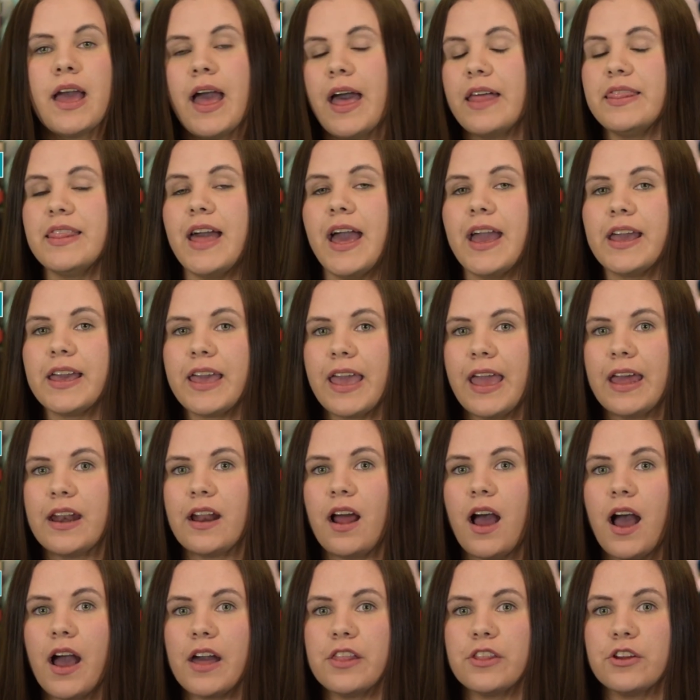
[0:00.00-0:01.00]
And that can
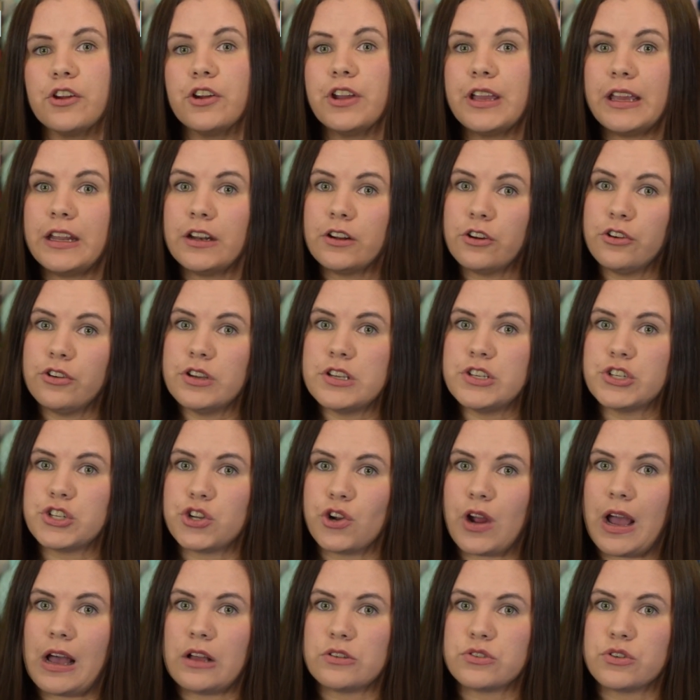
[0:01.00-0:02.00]
either increase
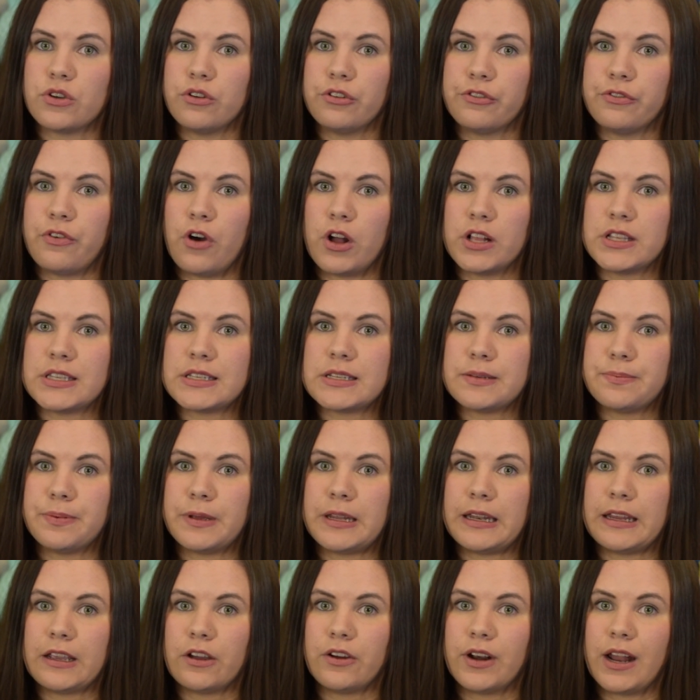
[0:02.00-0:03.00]
your household funds
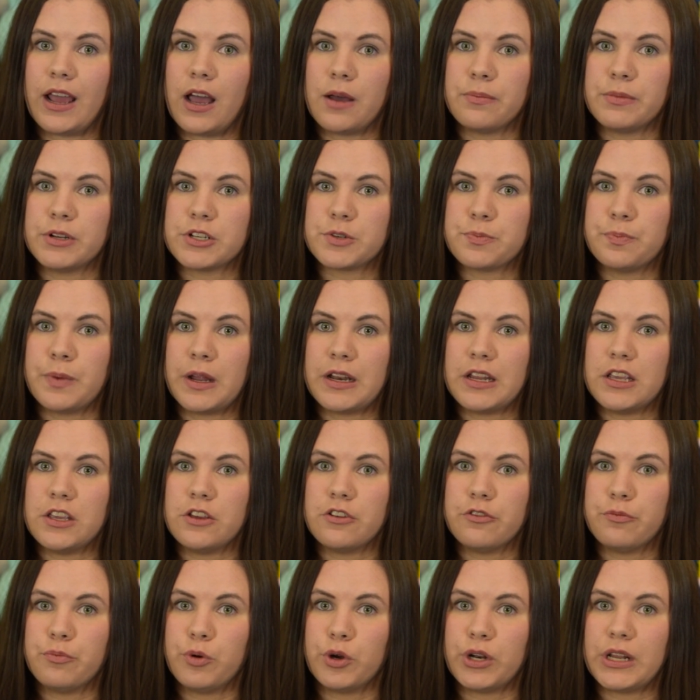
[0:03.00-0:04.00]
depending on how much money
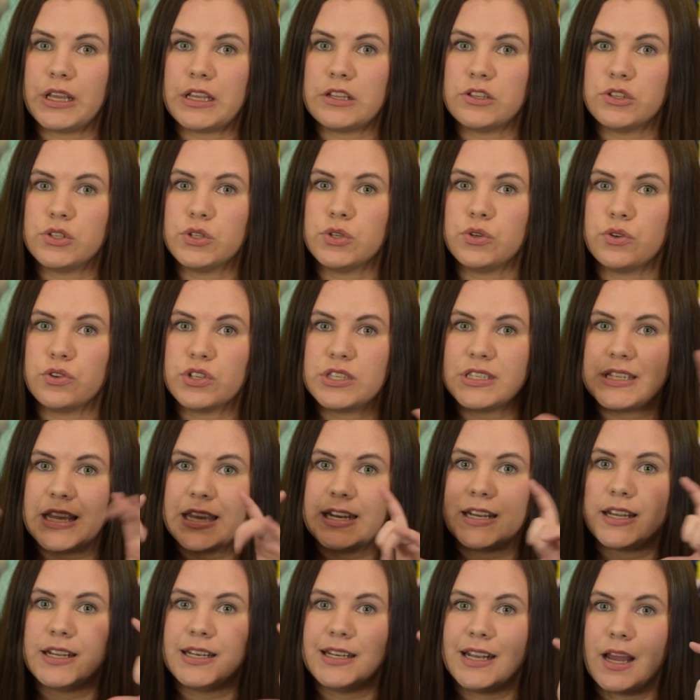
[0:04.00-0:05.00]
you've put into
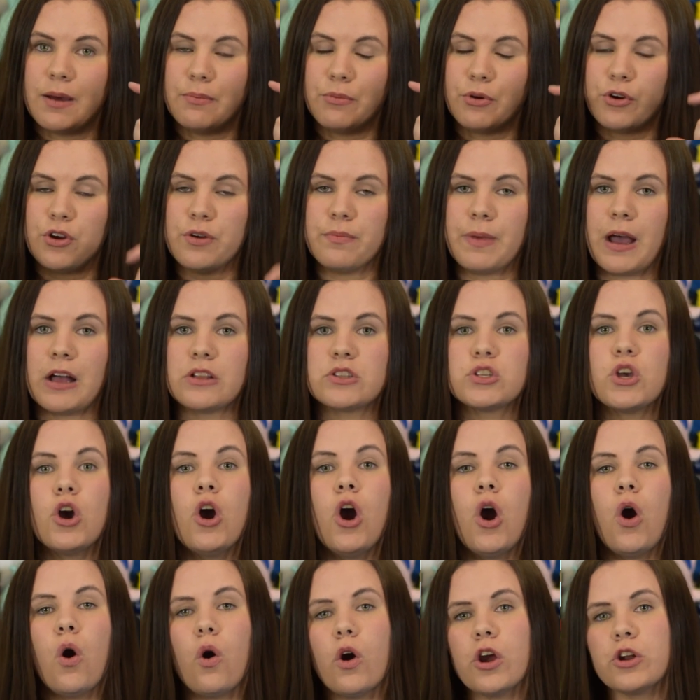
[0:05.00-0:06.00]
said number amounts,
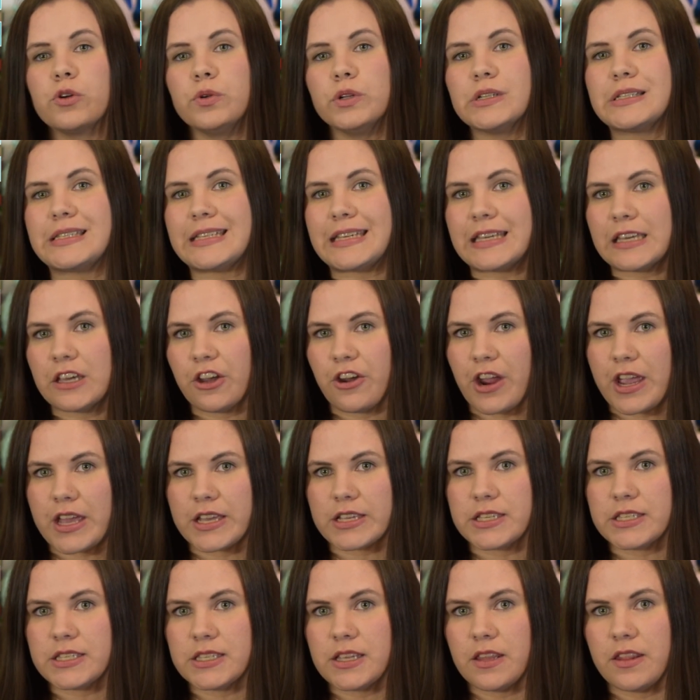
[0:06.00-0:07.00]
or it will
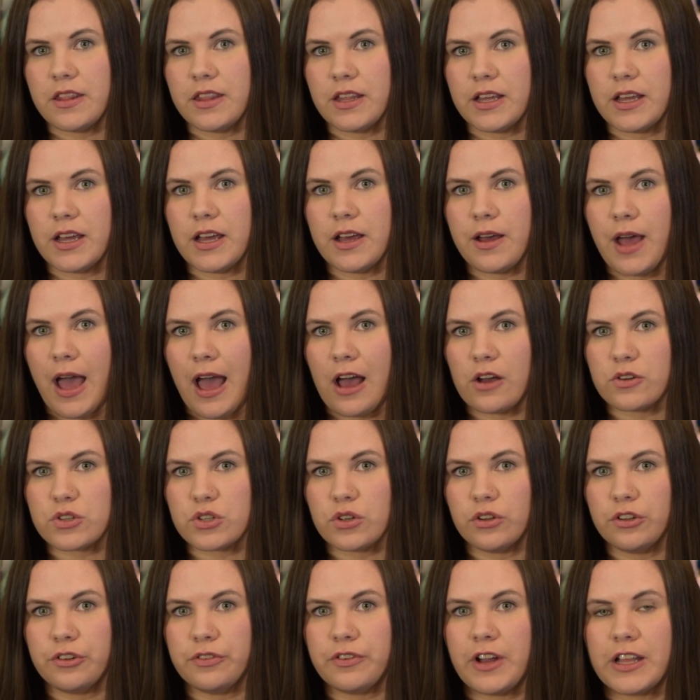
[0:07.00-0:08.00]
decrease the
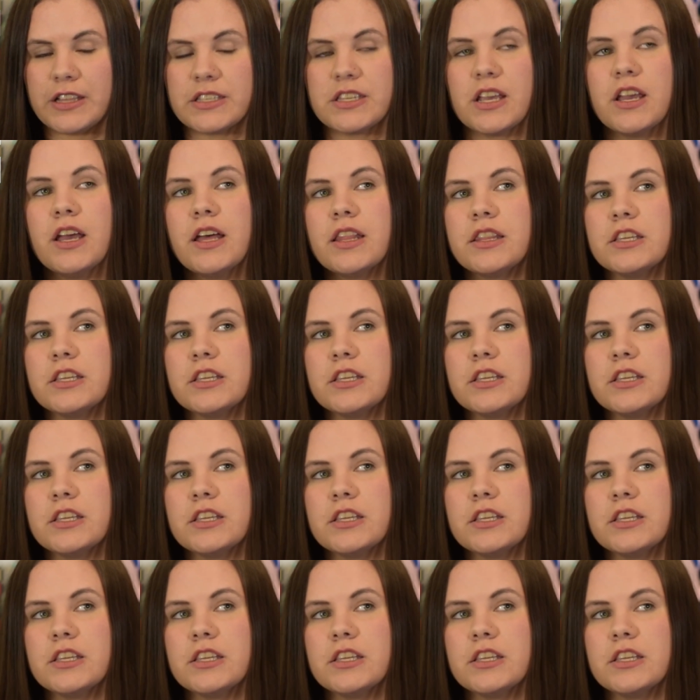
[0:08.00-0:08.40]
household funds.